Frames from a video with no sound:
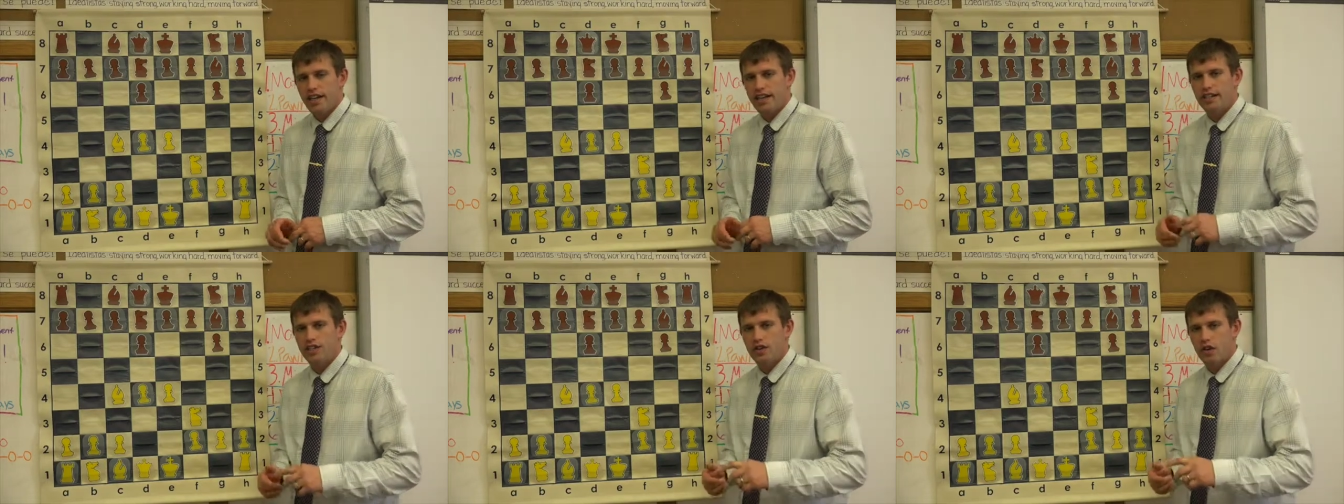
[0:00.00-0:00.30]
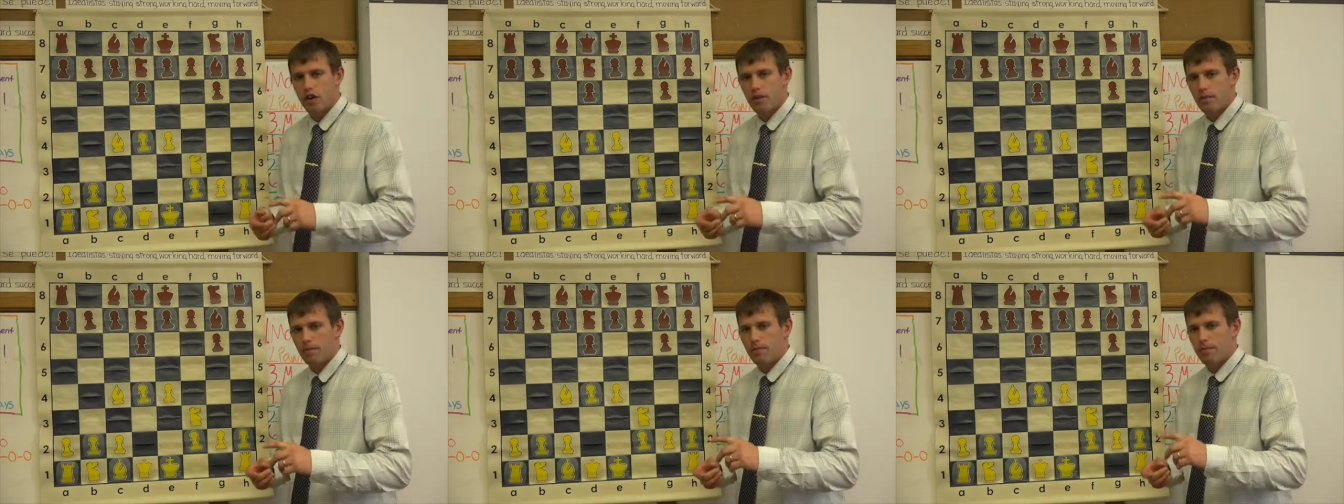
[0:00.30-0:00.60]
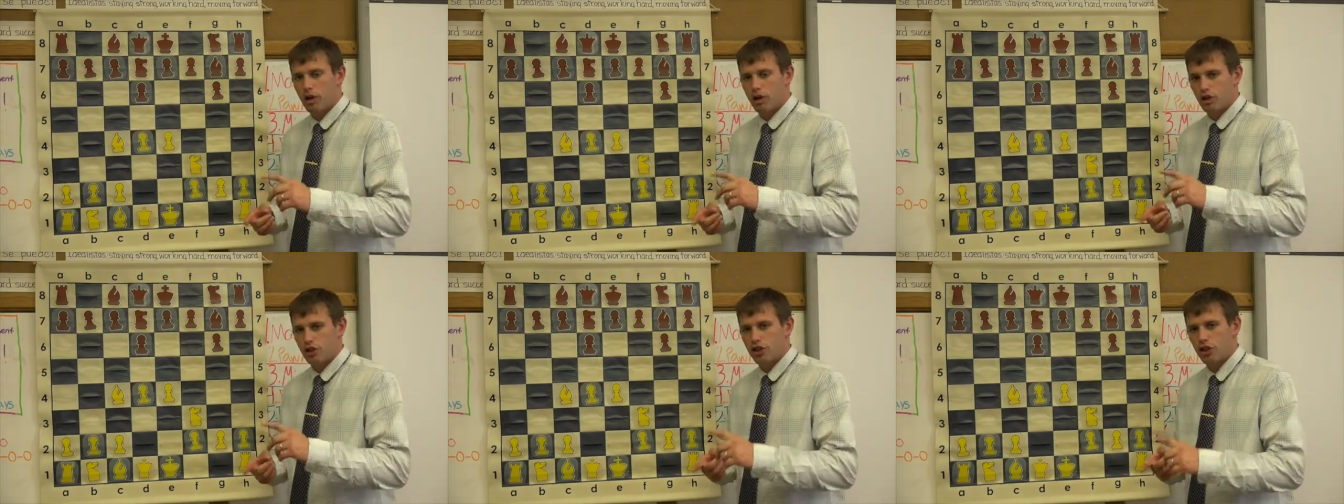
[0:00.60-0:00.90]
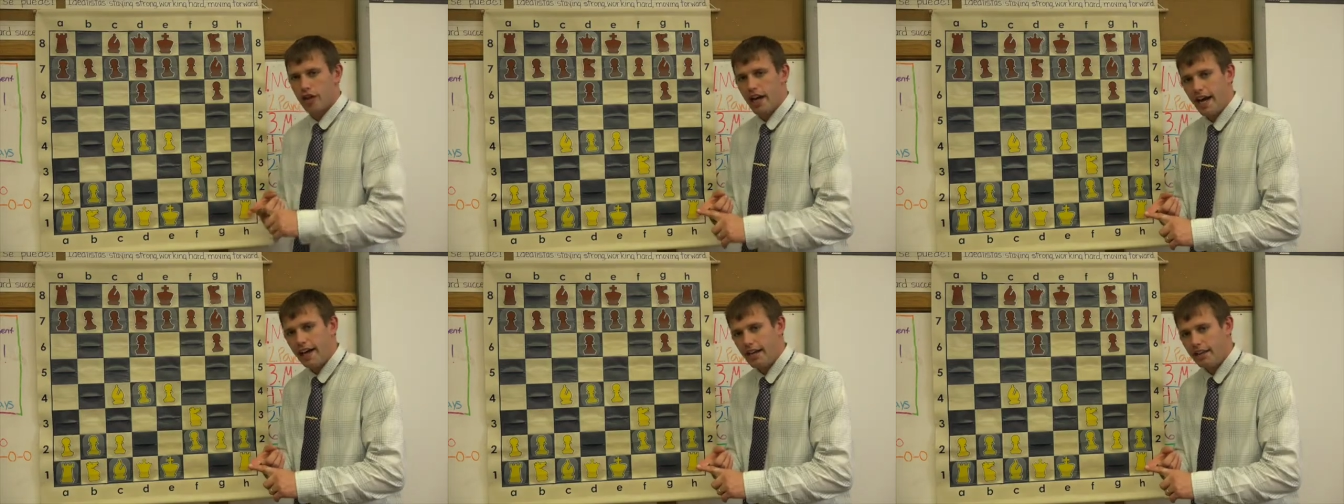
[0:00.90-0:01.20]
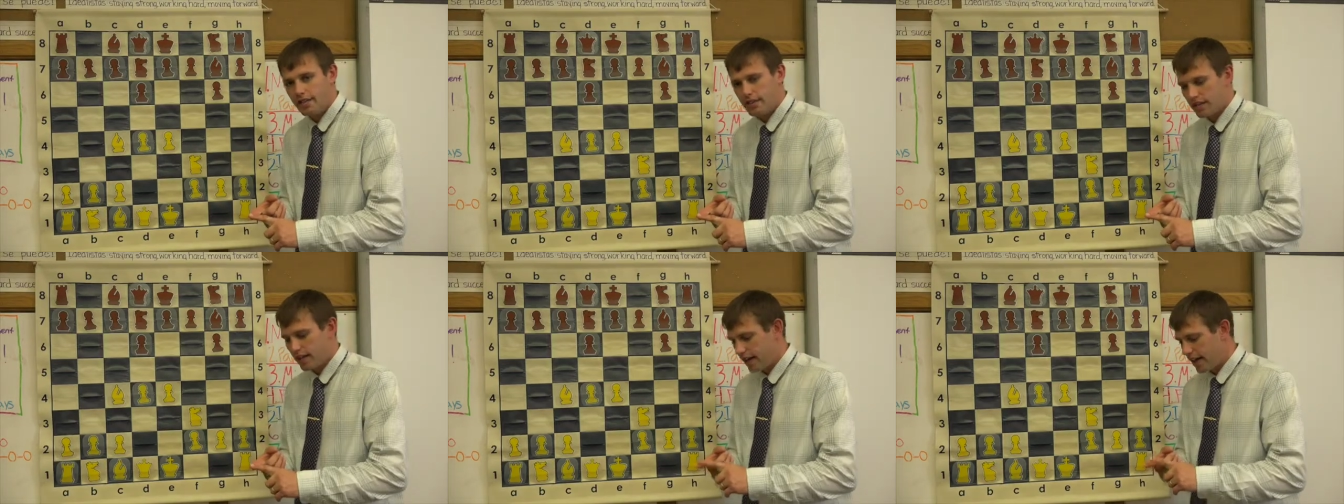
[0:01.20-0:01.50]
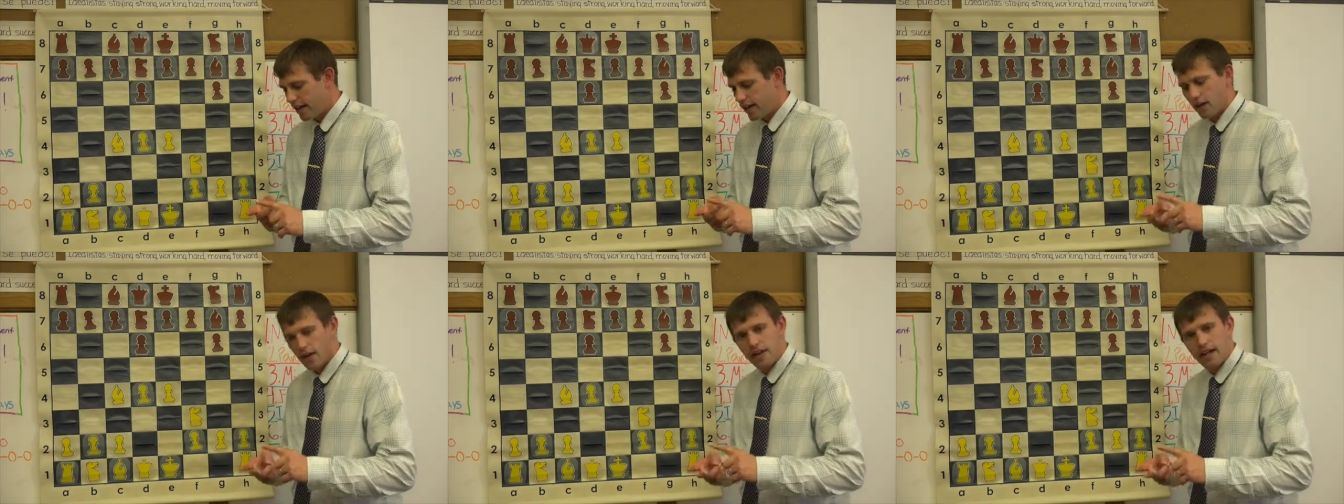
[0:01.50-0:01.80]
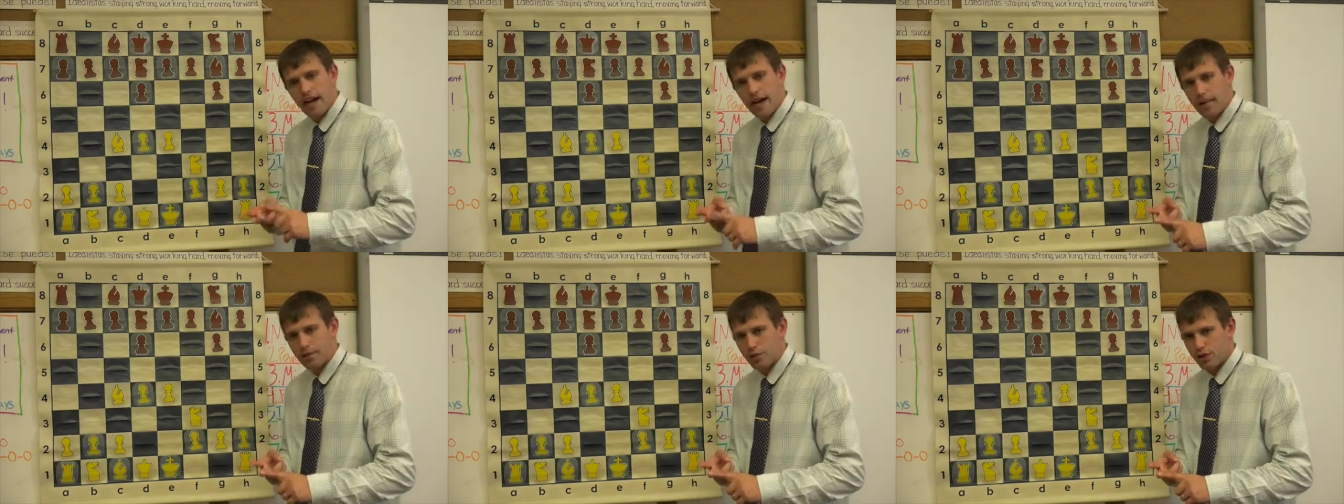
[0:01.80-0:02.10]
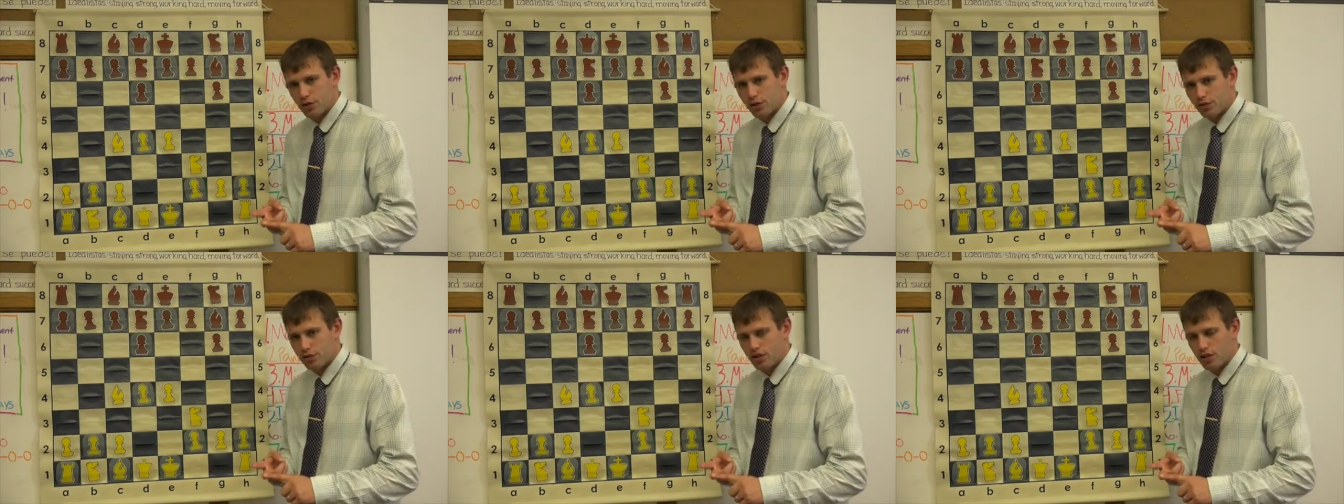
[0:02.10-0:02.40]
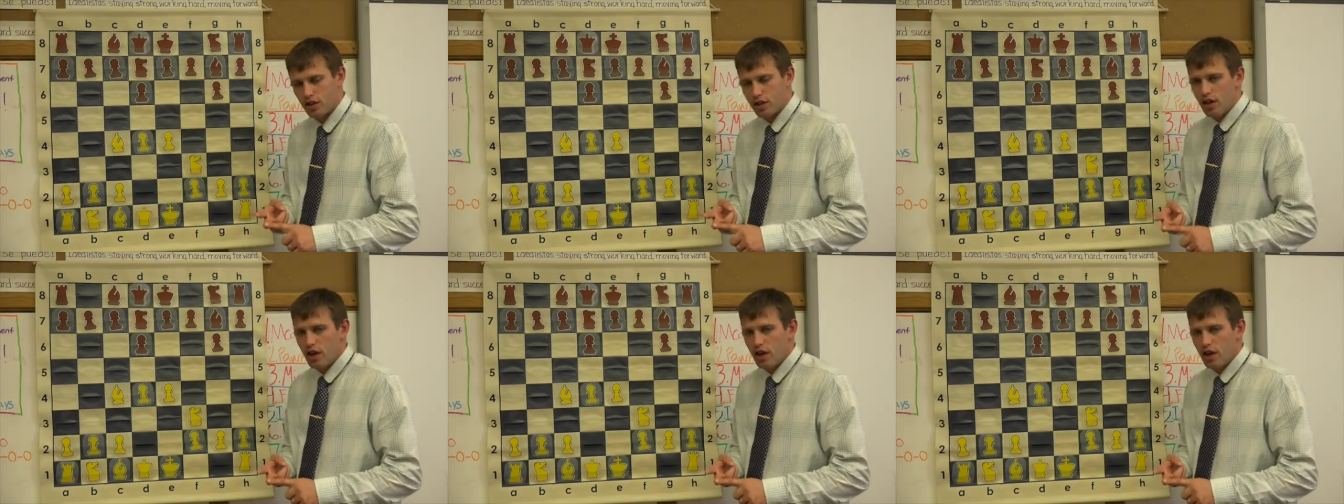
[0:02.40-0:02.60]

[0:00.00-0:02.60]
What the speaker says: is our checks and our captures.